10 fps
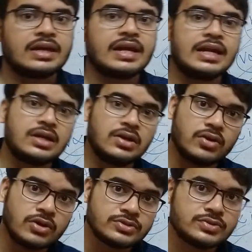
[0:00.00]
the head
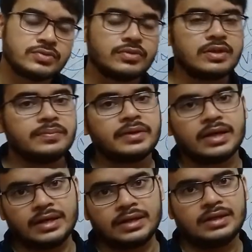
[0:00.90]
loss will be
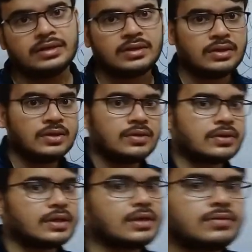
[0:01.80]
higher.
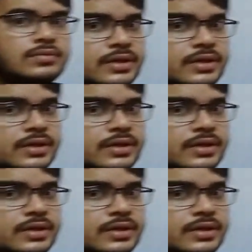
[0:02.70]
Okay, now